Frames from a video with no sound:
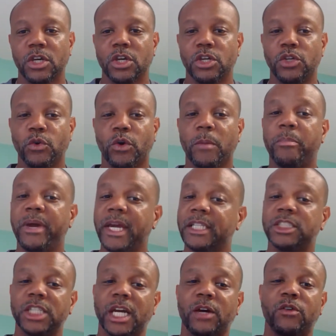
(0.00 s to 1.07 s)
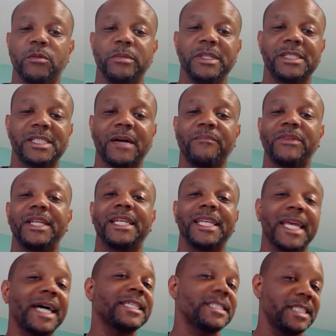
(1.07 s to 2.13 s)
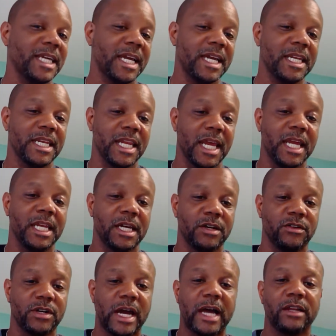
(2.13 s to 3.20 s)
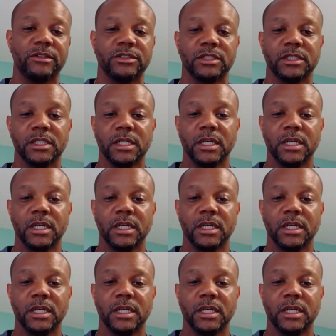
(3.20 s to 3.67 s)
your paycheck will be something less than $800.